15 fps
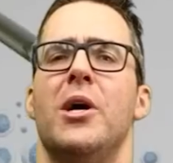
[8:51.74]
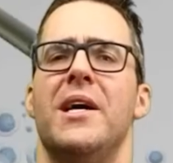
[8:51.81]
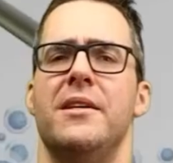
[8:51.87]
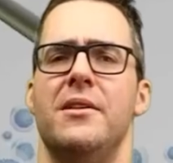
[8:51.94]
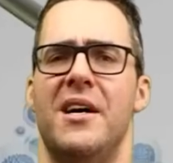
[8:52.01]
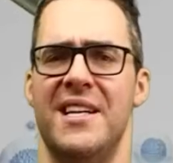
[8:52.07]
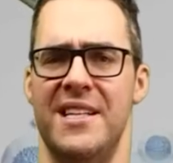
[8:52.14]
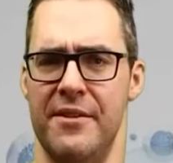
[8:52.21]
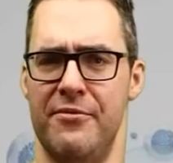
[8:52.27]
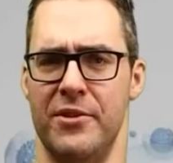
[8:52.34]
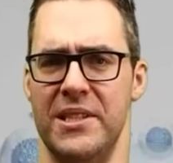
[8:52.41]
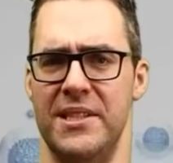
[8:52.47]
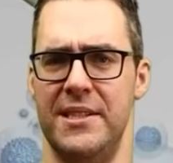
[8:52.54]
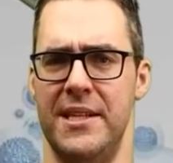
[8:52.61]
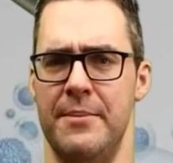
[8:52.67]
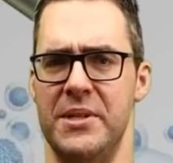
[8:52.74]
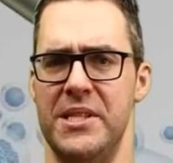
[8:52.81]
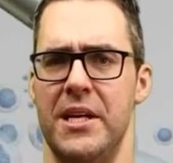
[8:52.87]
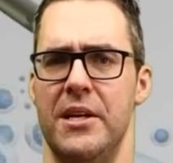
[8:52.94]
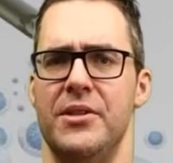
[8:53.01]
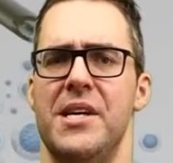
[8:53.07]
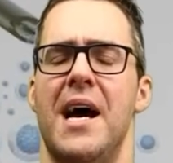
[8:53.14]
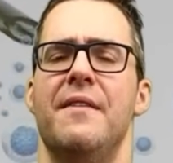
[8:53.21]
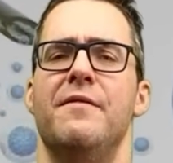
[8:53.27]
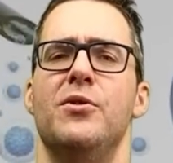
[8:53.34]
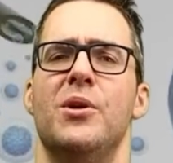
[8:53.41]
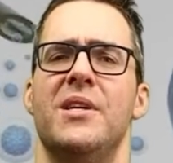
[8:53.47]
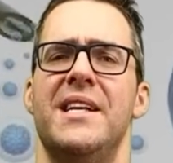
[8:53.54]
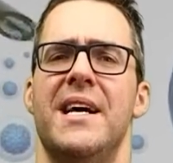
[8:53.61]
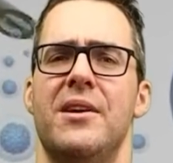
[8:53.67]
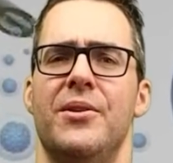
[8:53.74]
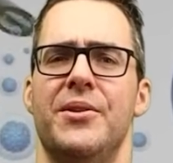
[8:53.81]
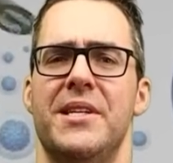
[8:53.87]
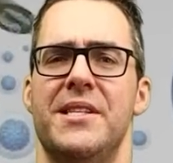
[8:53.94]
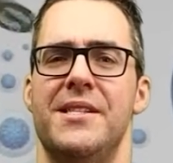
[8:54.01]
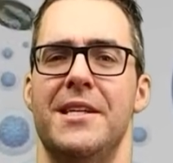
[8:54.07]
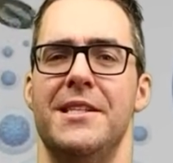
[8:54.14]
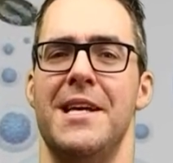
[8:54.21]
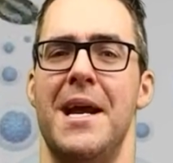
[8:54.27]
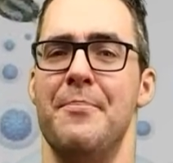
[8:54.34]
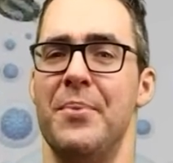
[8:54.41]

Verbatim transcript: tried a lot of different stem cells. I've looked at all the studies,